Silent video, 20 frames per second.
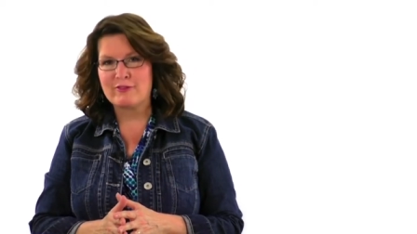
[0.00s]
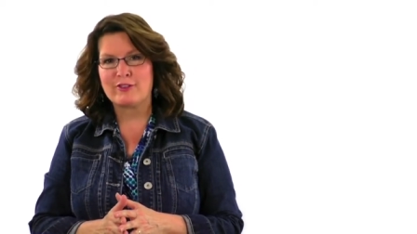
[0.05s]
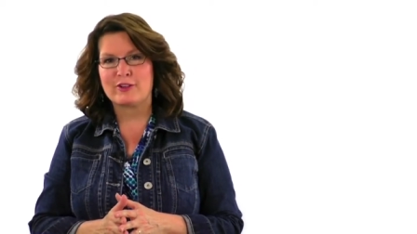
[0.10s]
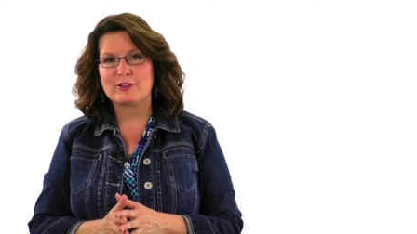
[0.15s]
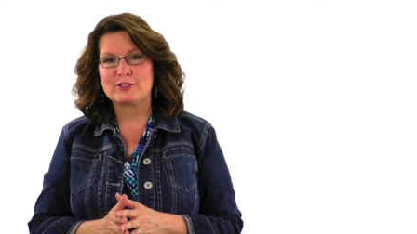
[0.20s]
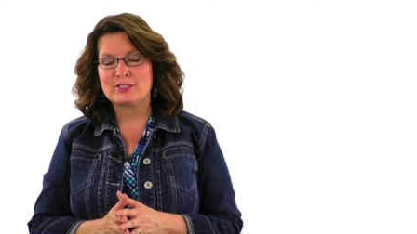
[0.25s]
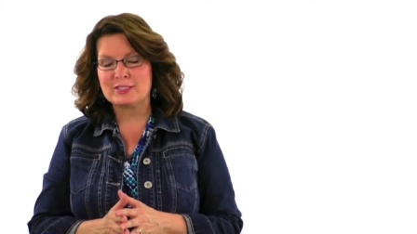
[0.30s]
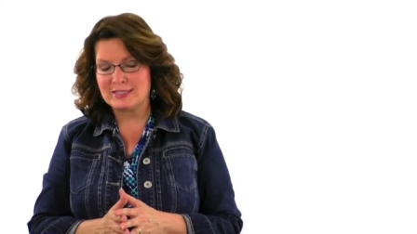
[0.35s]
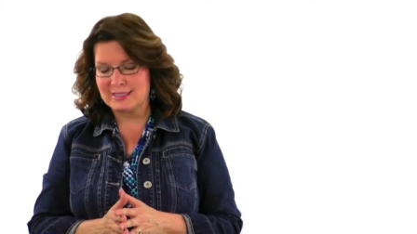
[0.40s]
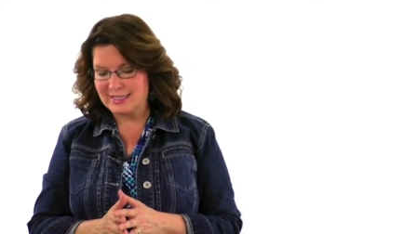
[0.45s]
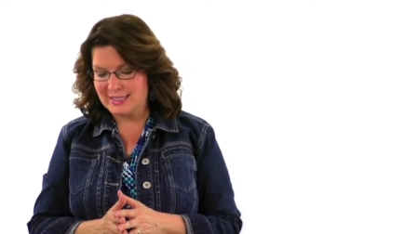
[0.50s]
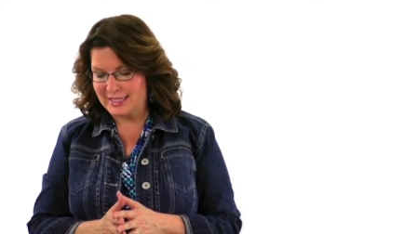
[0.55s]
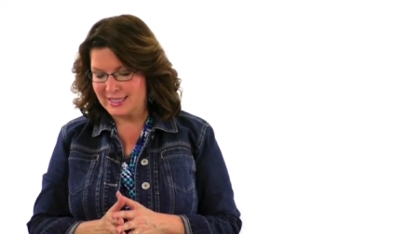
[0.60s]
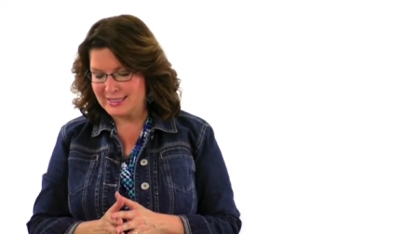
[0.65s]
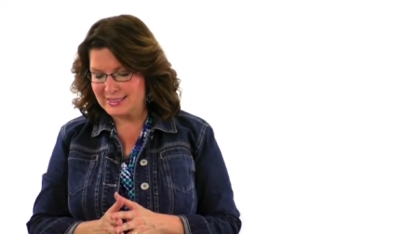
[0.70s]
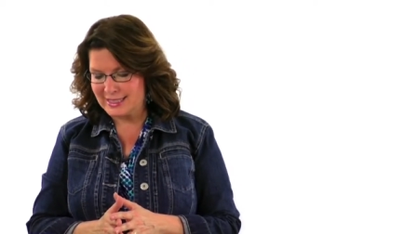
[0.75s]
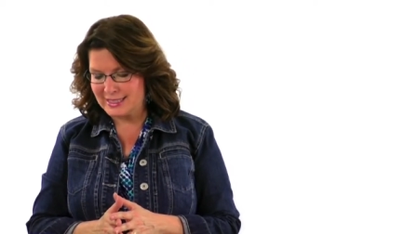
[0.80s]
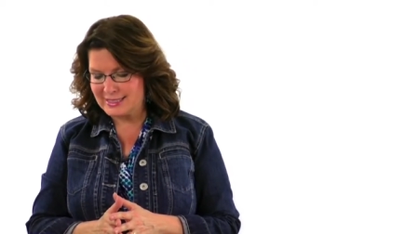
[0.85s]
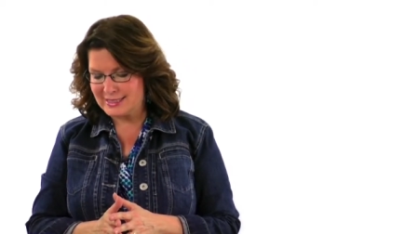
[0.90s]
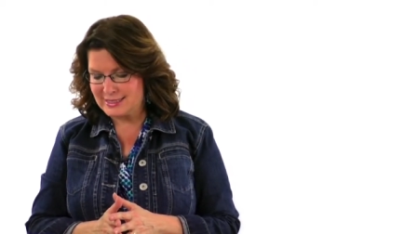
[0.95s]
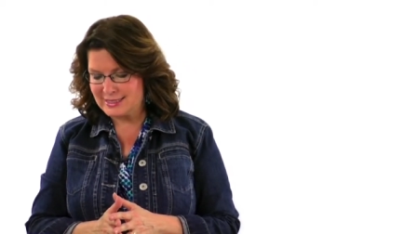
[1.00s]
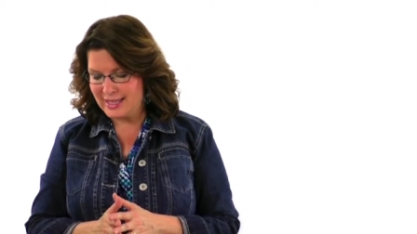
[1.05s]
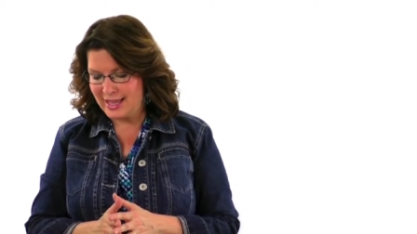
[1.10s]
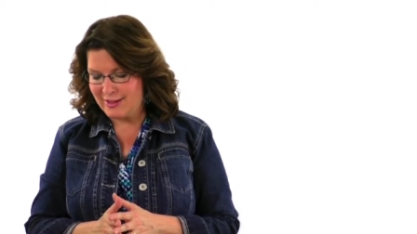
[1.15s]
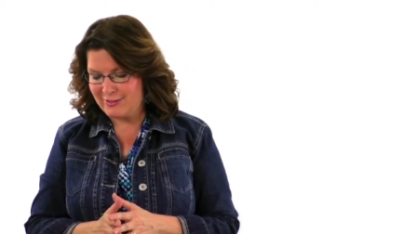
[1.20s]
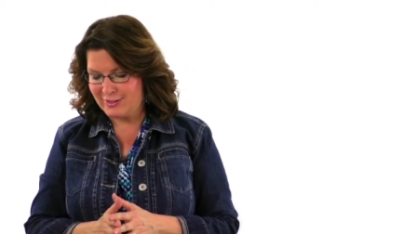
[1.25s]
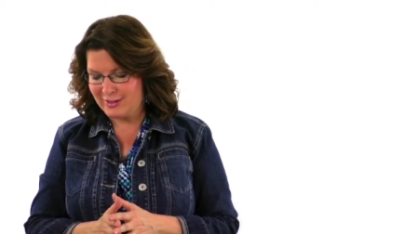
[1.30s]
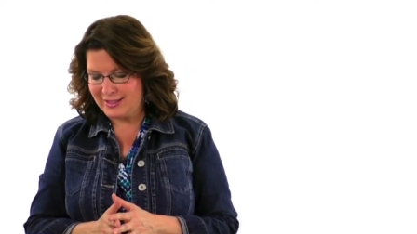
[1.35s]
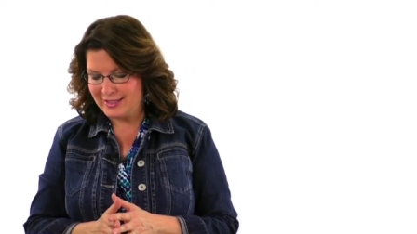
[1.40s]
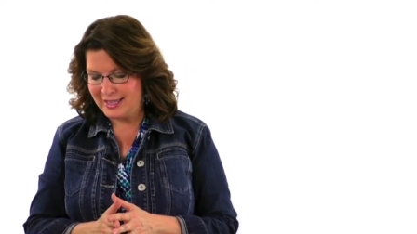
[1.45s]
verse 6 and
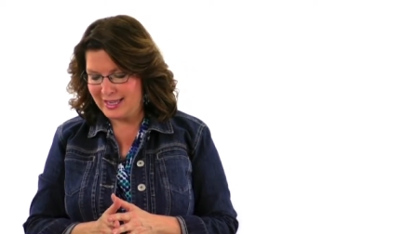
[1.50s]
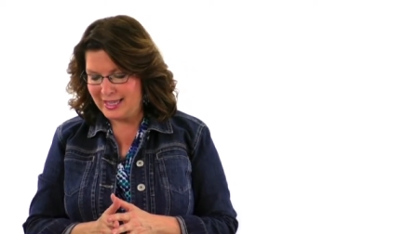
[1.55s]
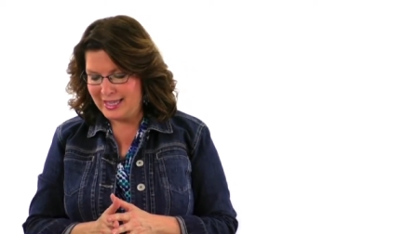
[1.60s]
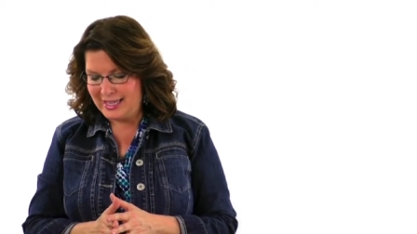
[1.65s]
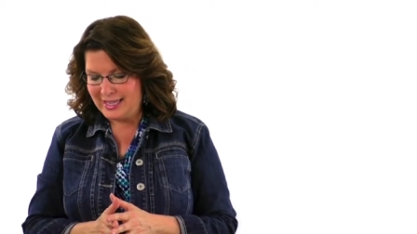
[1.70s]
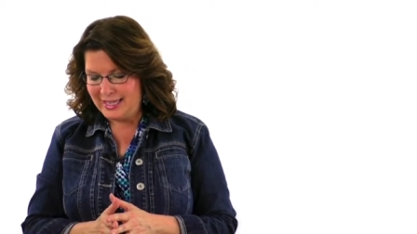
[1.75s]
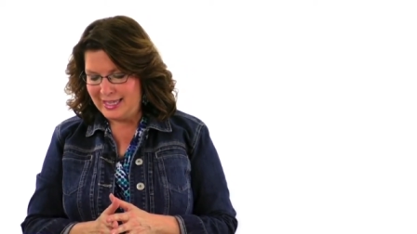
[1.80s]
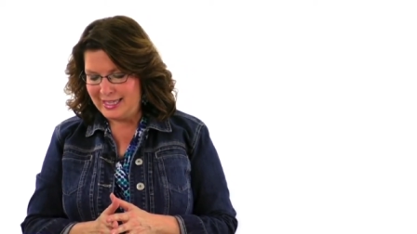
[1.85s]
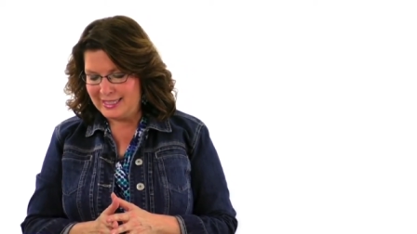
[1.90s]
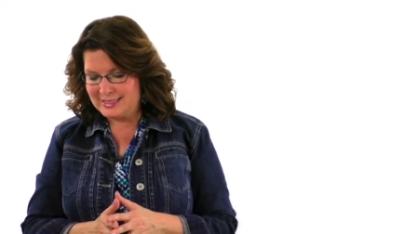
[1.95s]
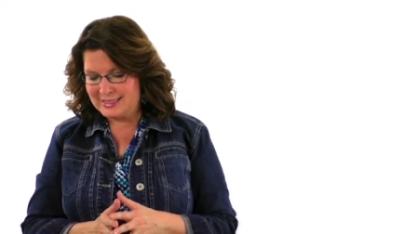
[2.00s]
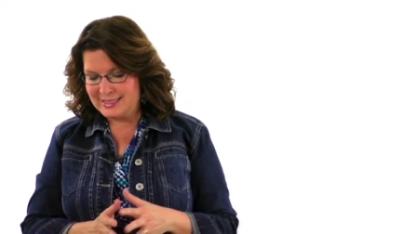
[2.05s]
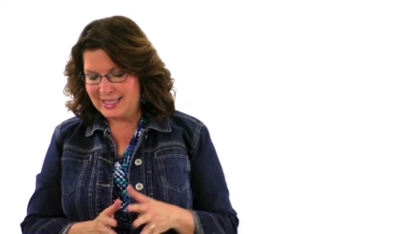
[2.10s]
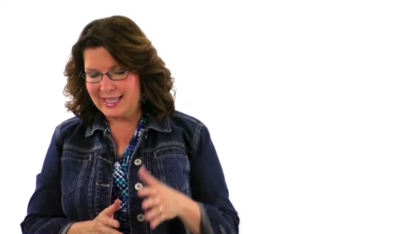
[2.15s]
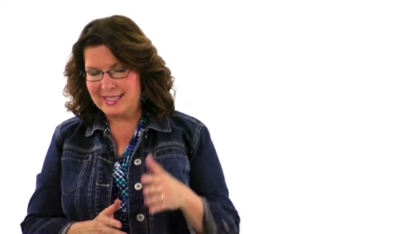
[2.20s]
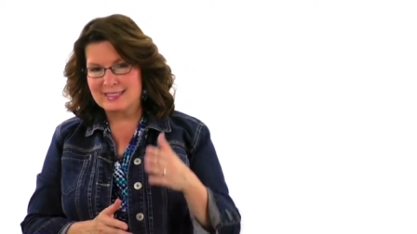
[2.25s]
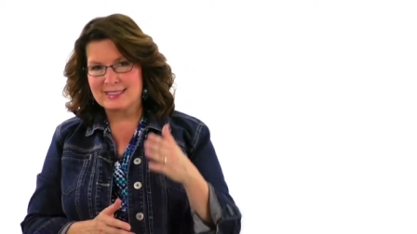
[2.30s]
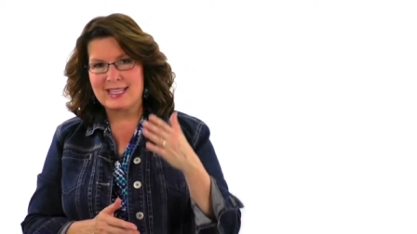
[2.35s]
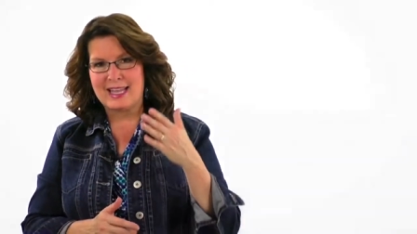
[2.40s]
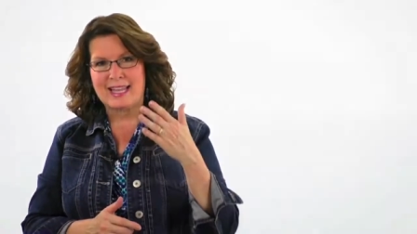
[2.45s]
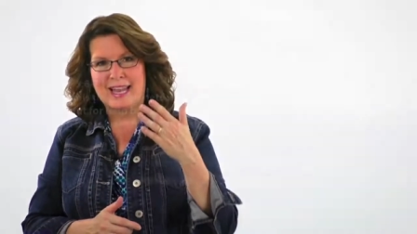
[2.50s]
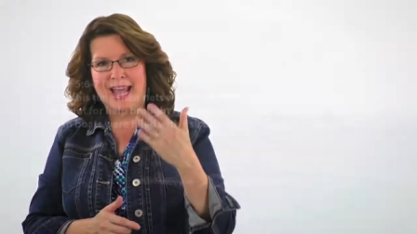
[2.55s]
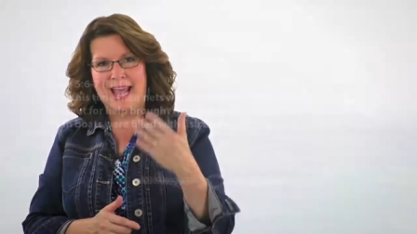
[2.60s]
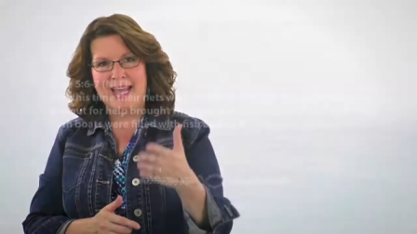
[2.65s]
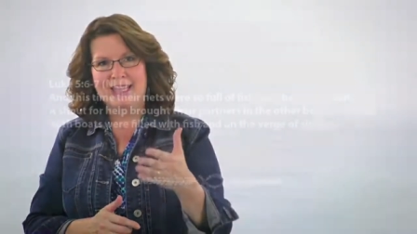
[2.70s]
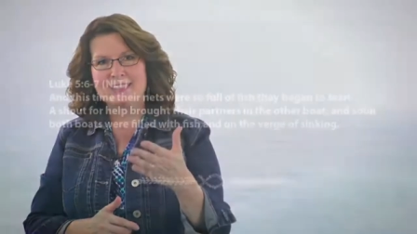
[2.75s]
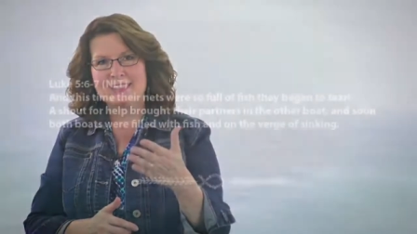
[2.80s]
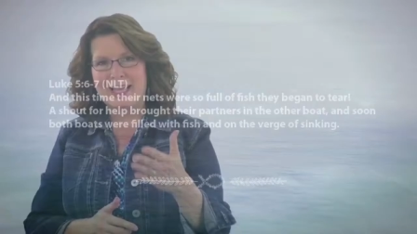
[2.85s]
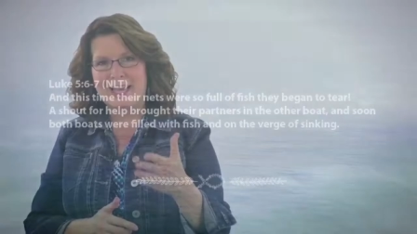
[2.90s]
7. It says that as